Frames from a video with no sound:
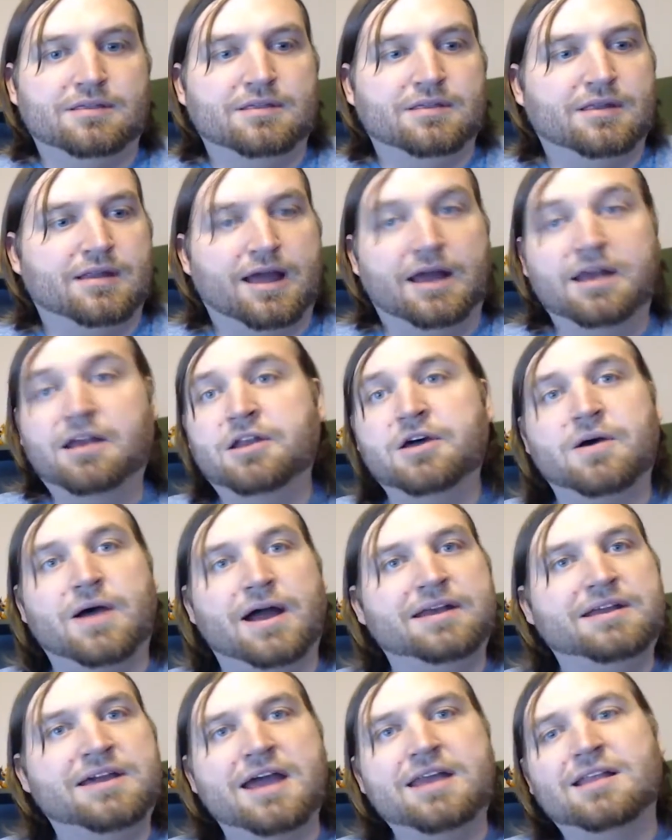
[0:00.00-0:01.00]
I don't know.
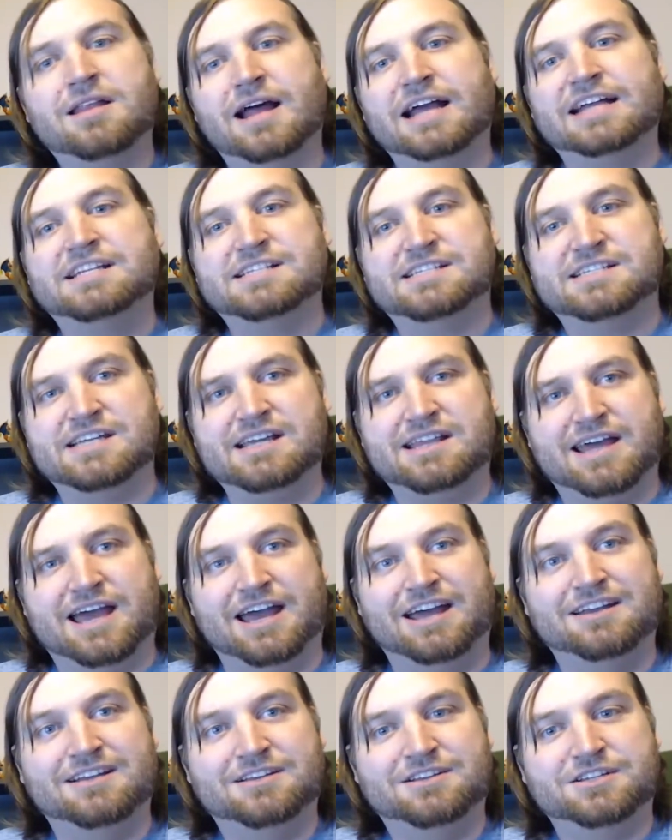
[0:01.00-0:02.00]
I'd kind of like to see
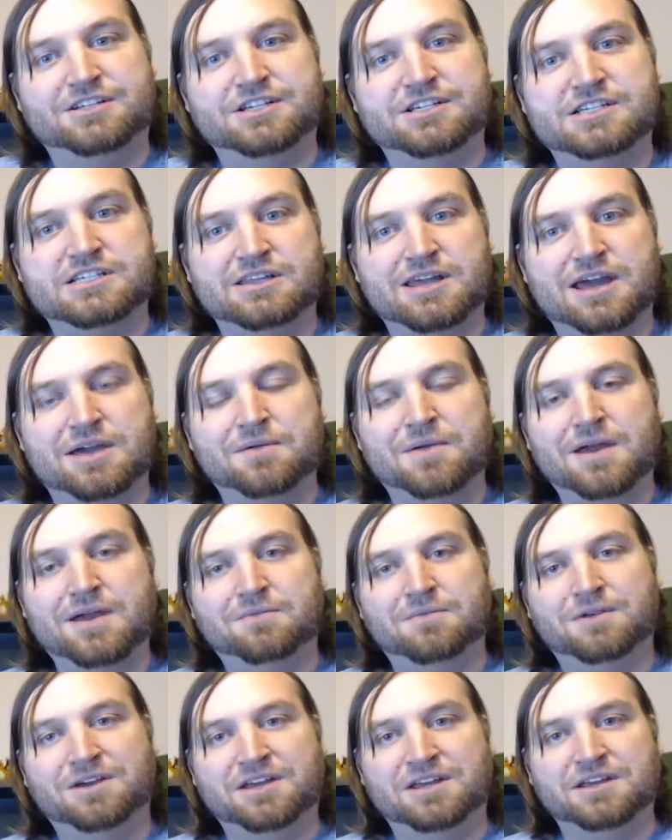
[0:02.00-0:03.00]
that. Just so that way
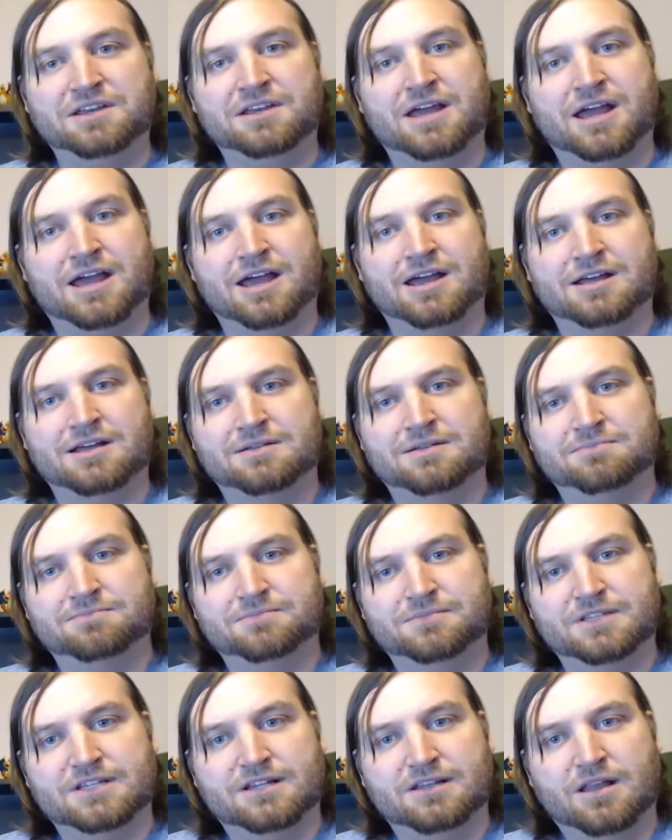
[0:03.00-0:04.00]
we can
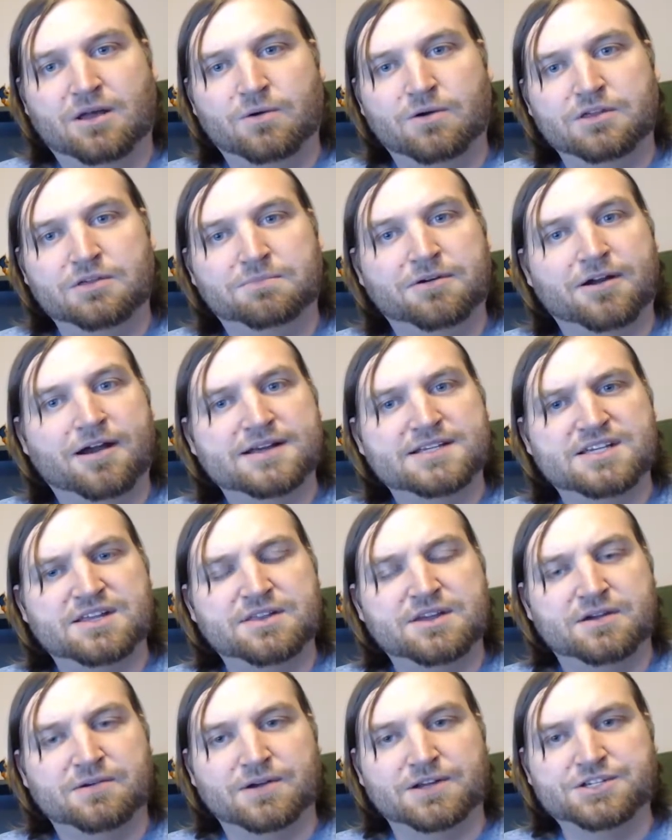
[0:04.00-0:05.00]
lower the price on
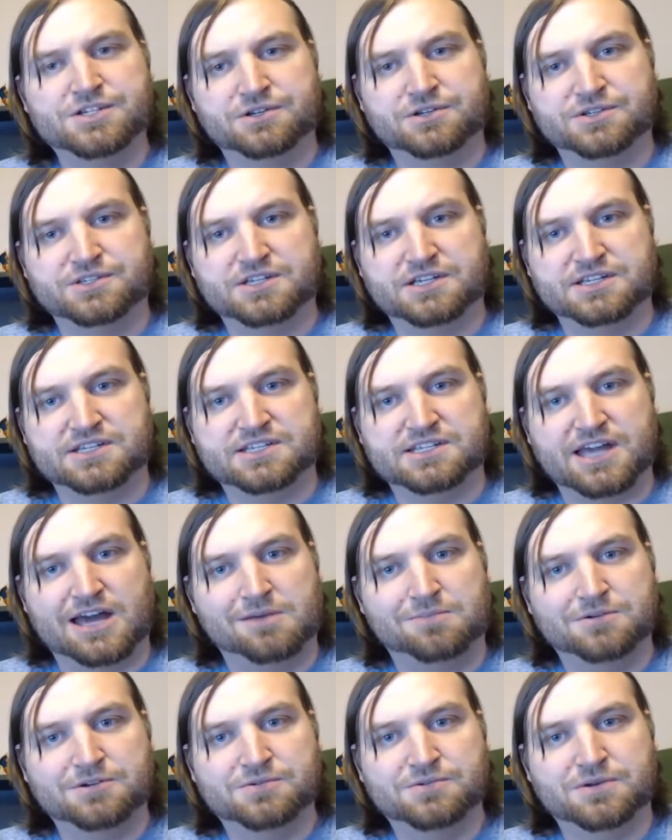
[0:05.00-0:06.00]
the originals, because
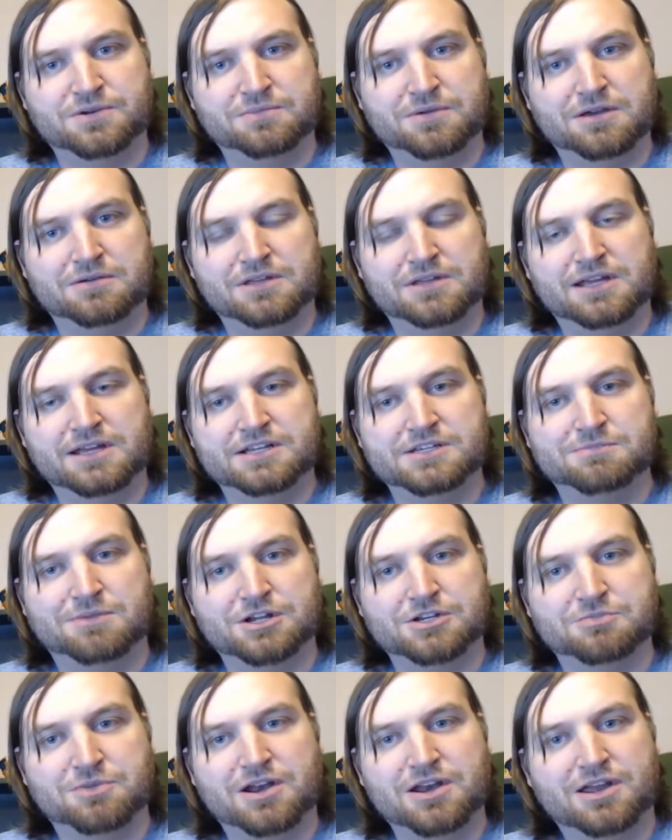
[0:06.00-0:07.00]
scalpers wouldn't be able to get as
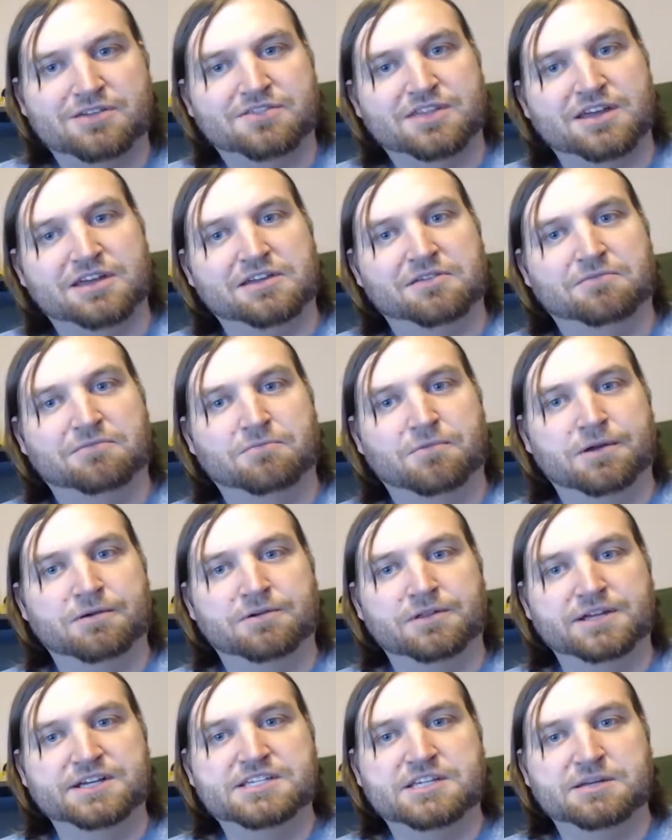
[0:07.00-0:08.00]
much money if they
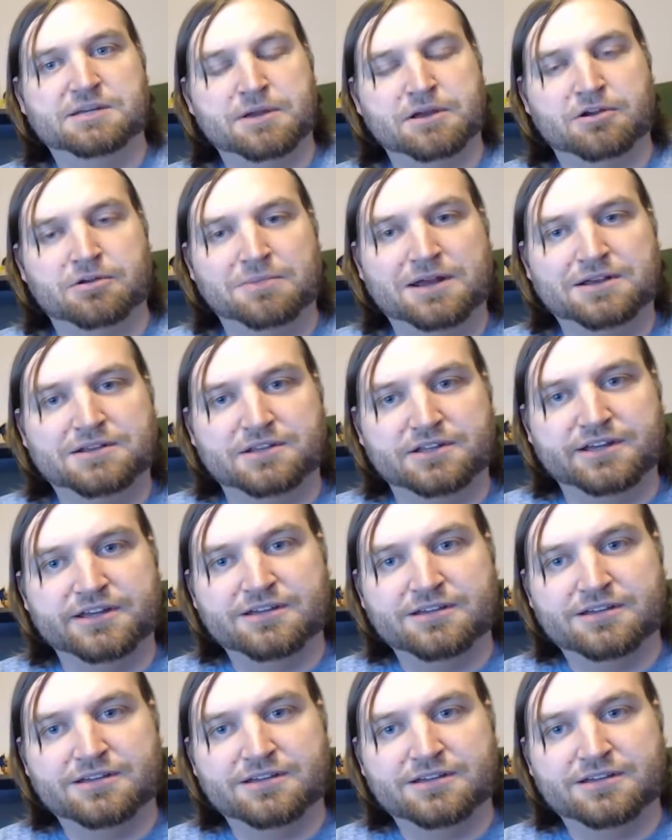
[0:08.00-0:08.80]
re-released them incrementally.